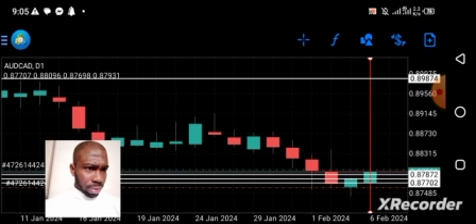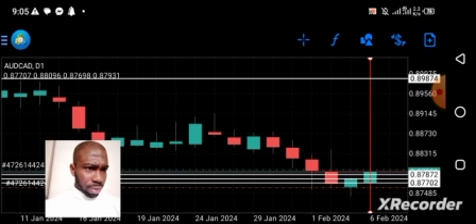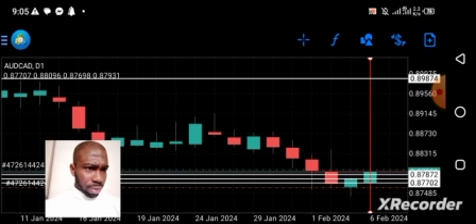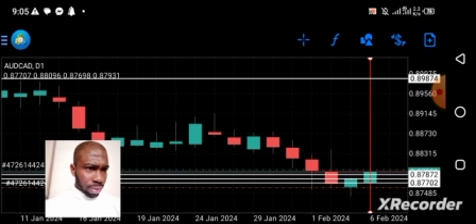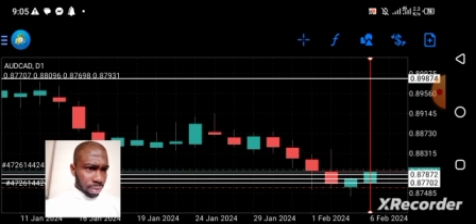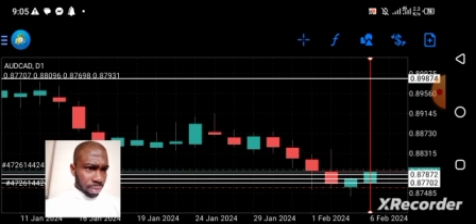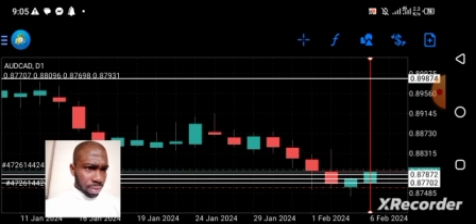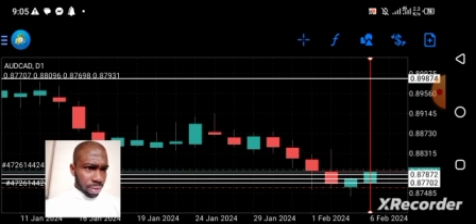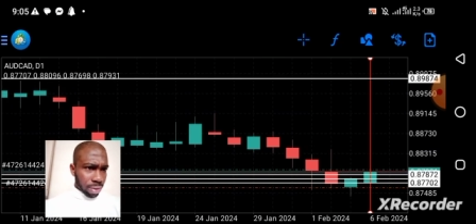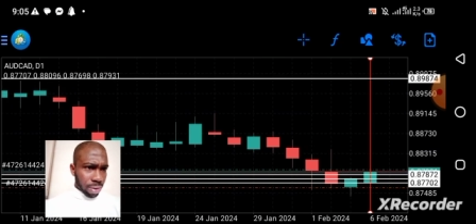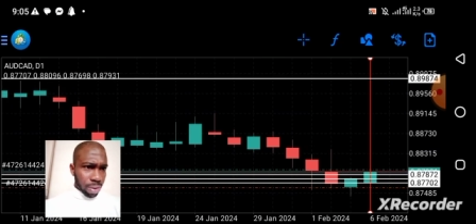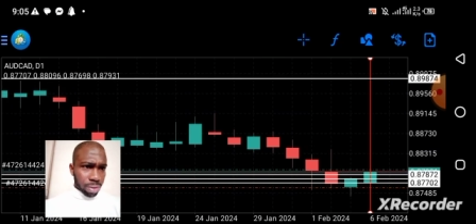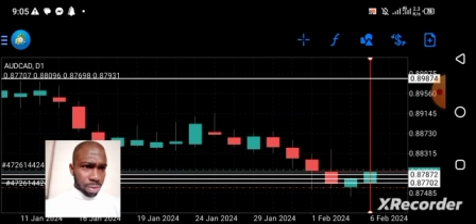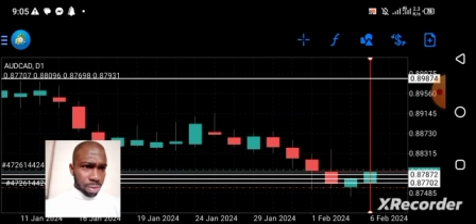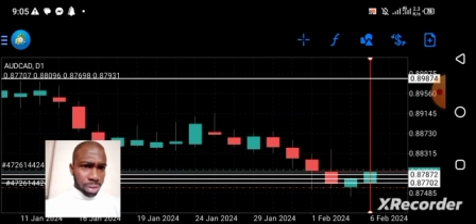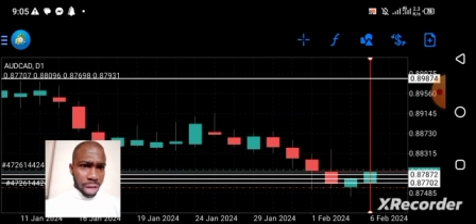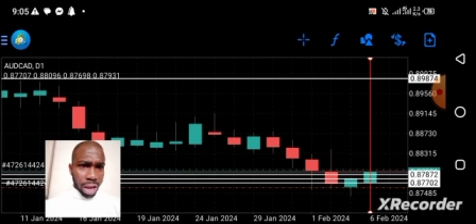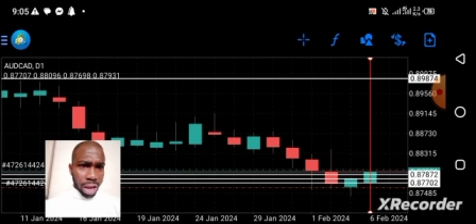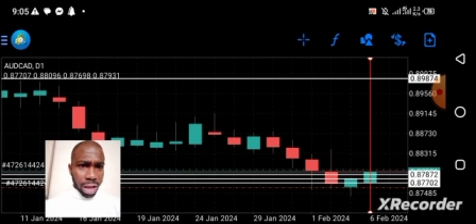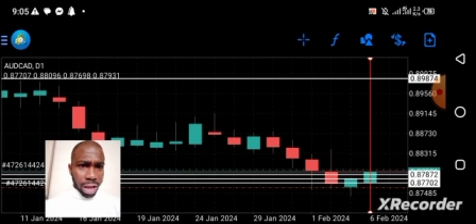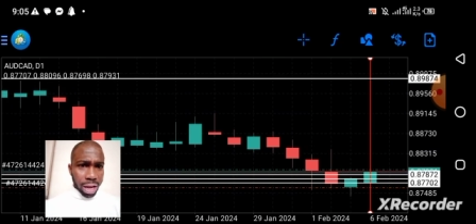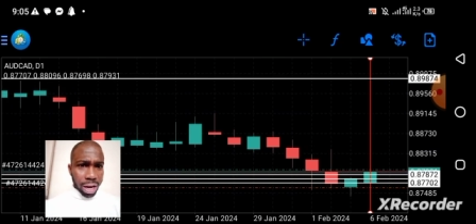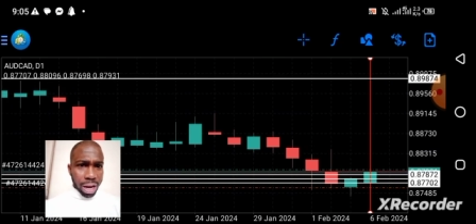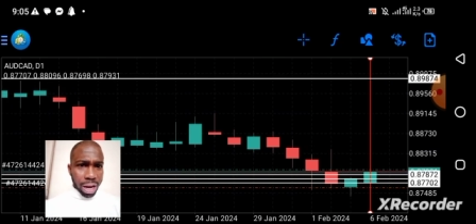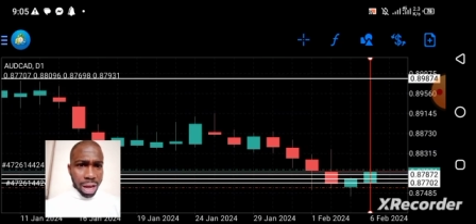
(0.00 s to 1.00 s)
Looks like
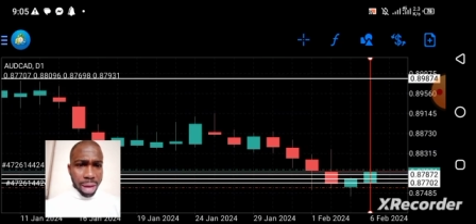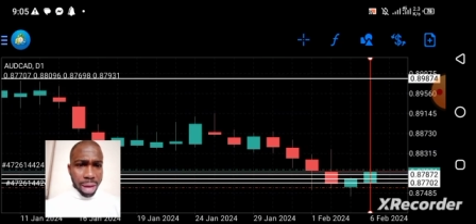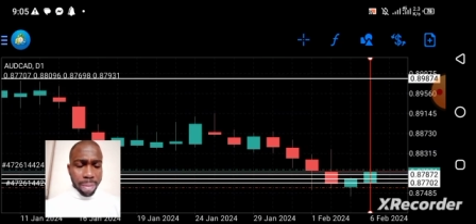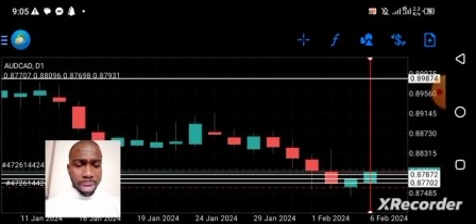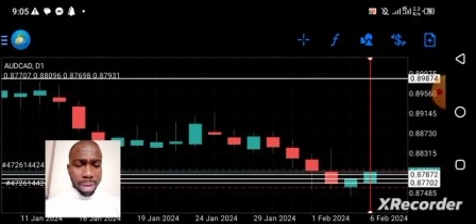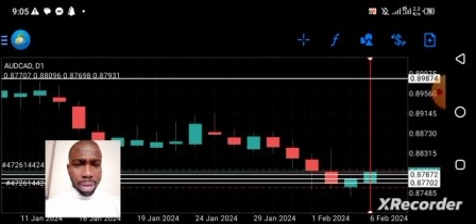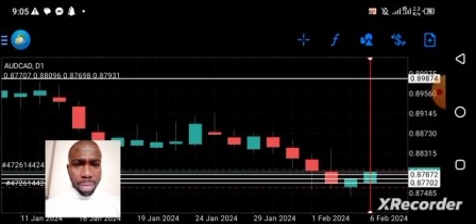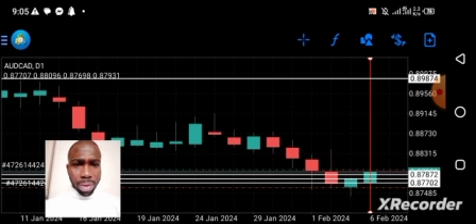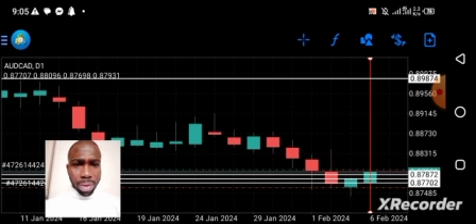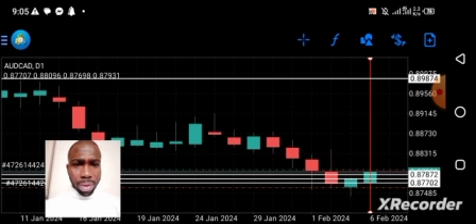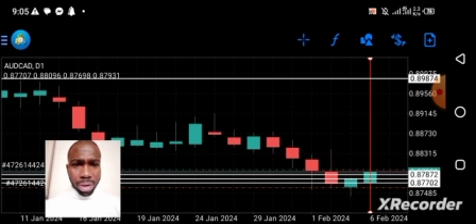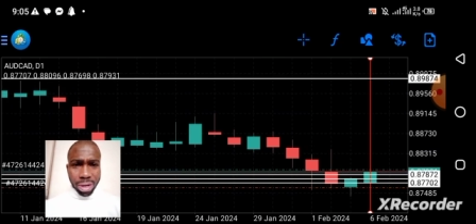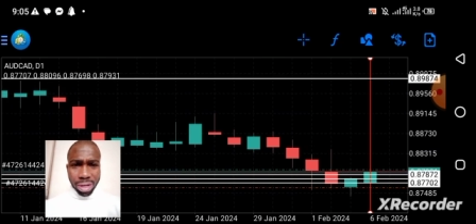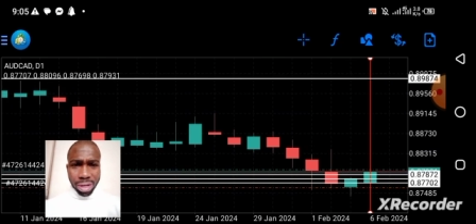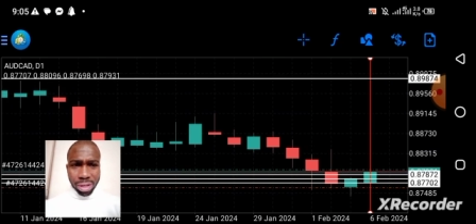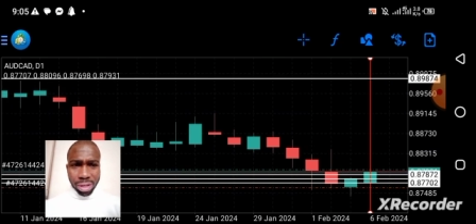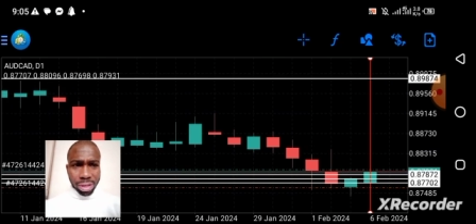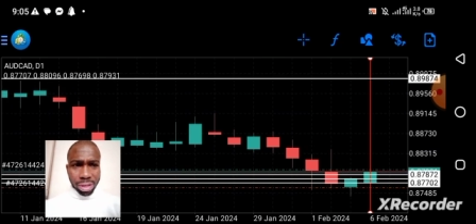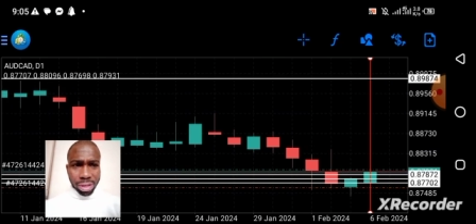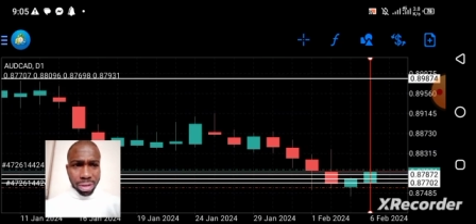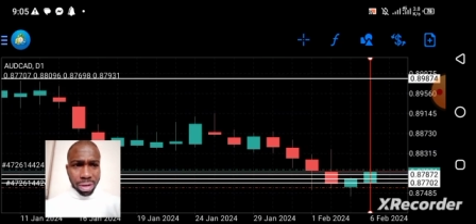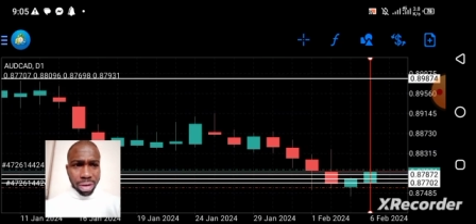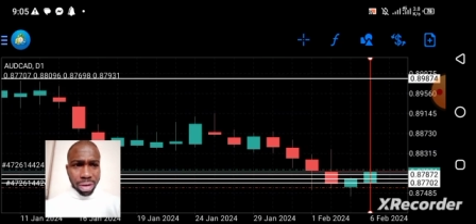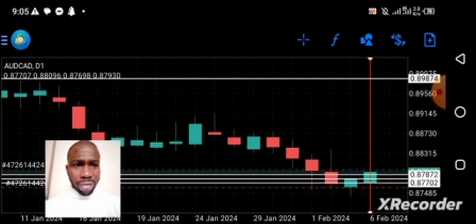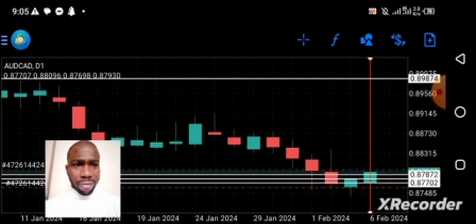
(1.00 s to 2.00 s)
an hammer, but this is
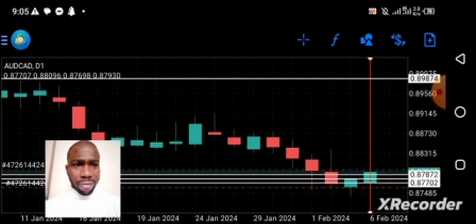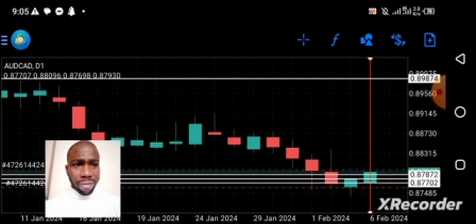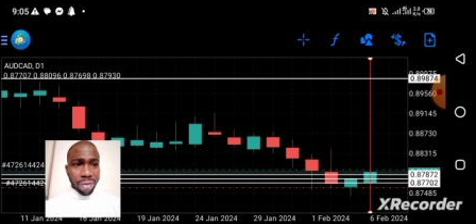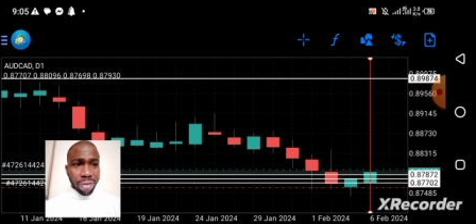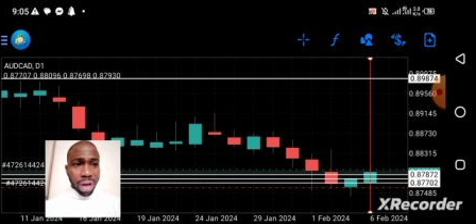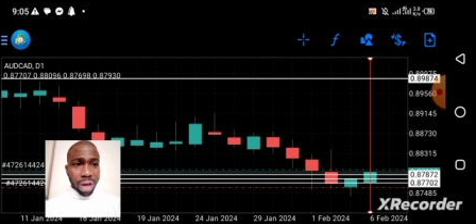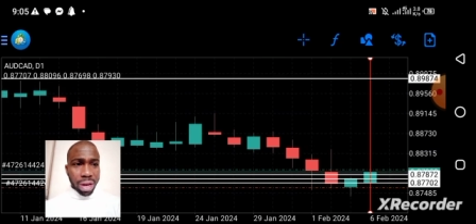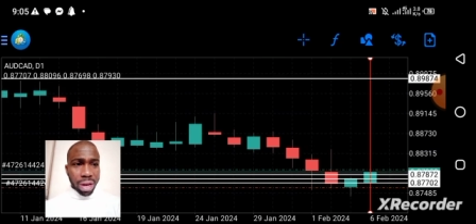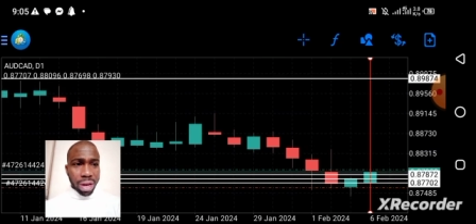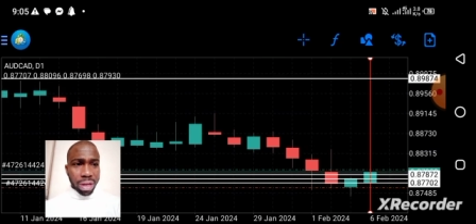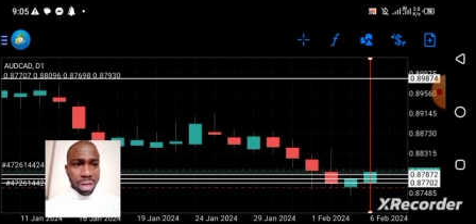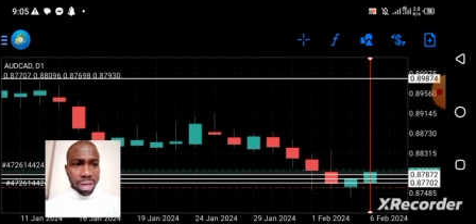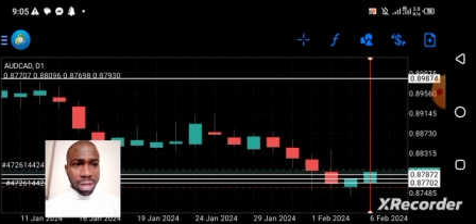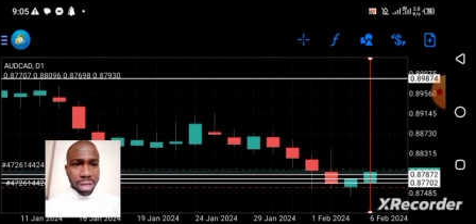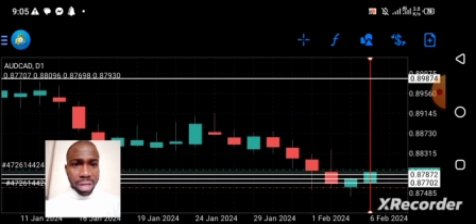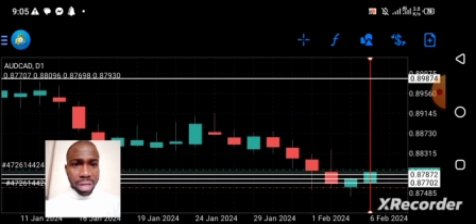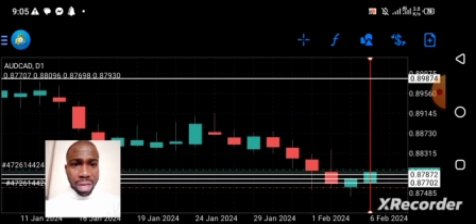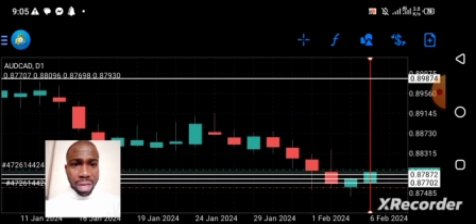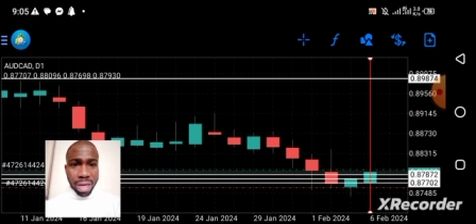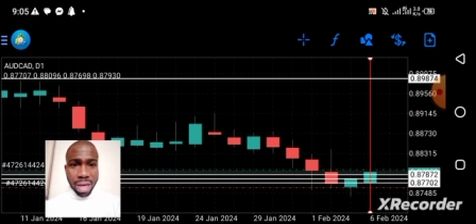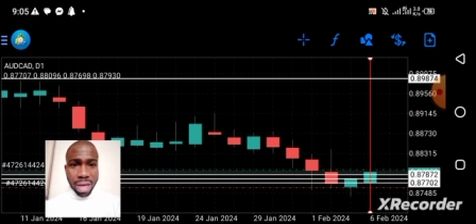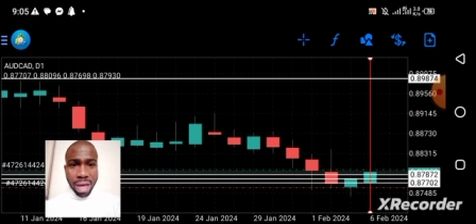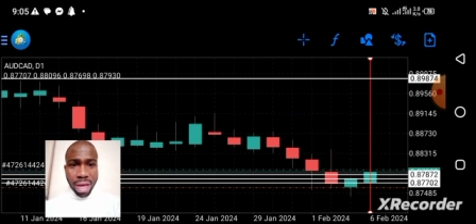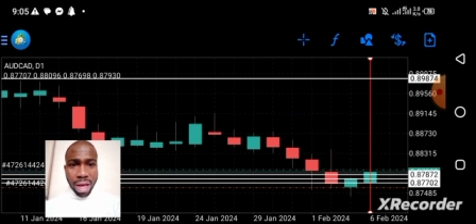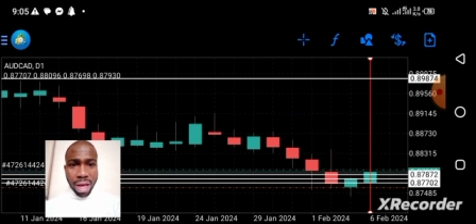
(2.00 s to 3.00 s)
not a valid
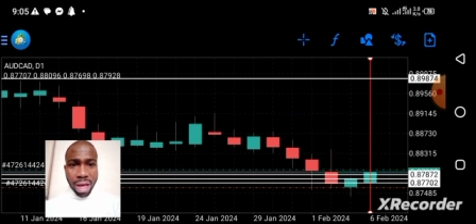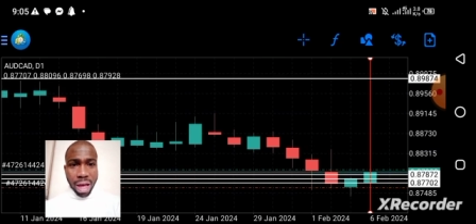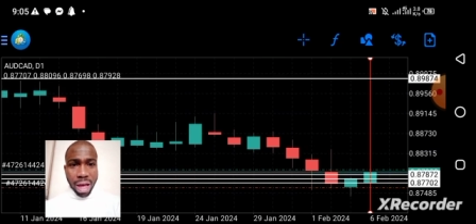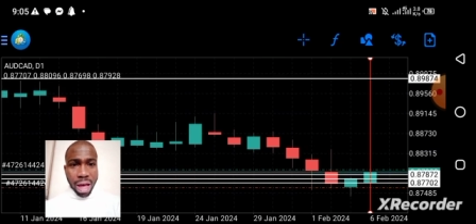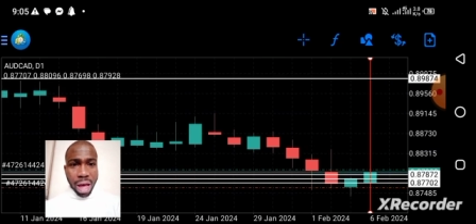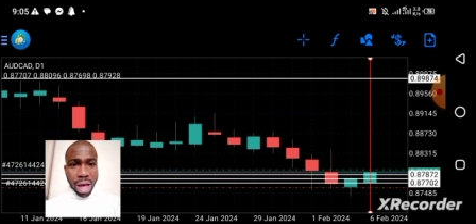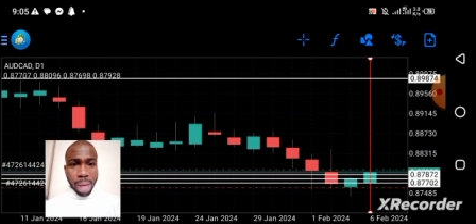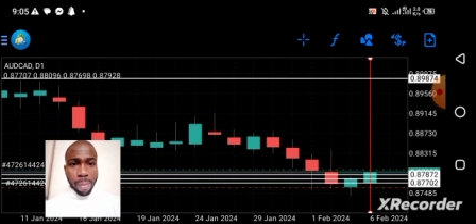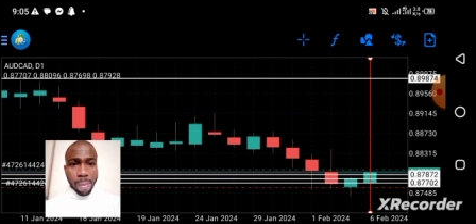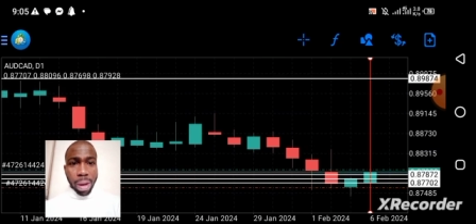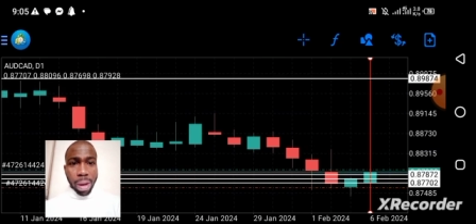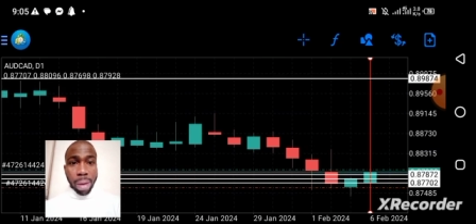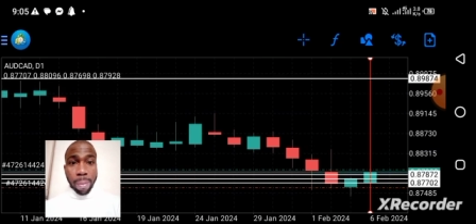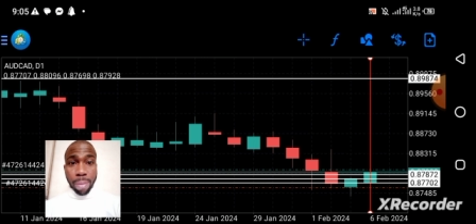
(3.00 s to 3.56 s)
hammer.